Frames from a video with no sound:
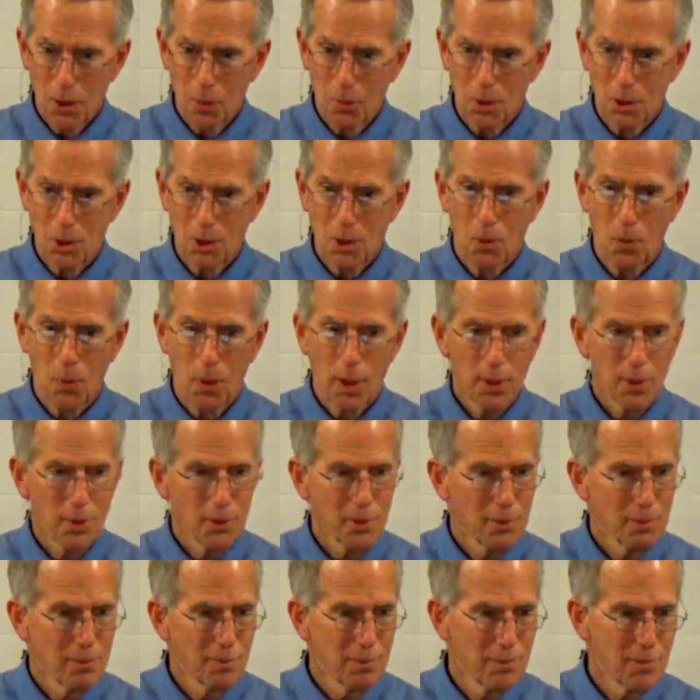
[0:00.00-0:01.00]
you know, when she
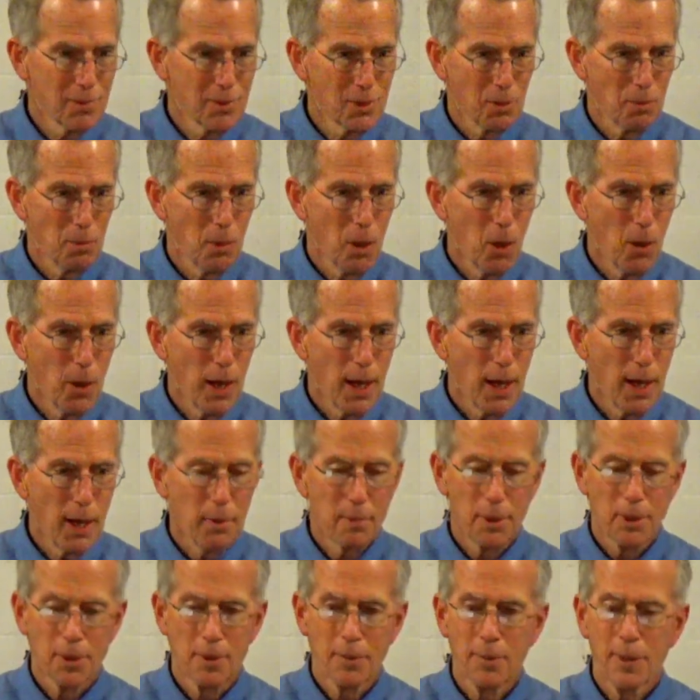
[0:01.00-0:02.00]
went to
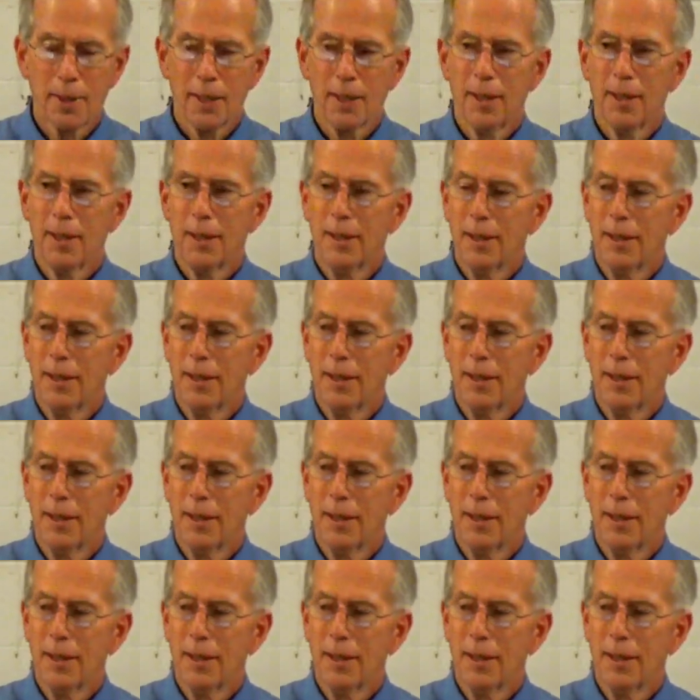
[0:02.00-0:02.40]
Moab and